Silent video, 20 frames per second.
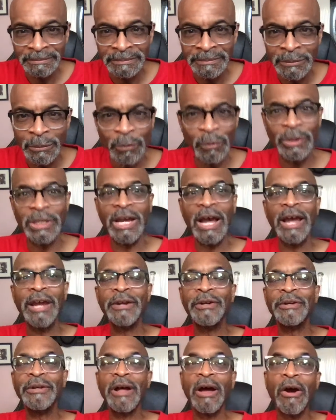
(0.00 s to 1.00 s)
We
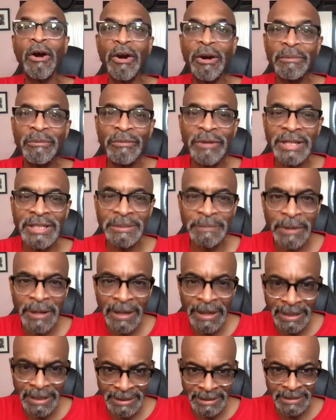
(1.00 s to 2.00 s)
hired armed
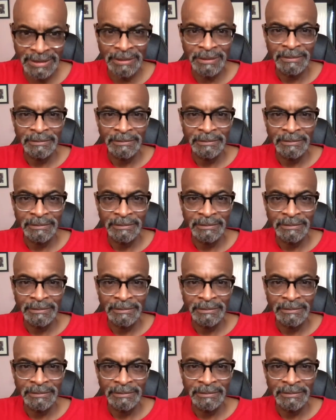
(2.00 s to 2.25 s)
response.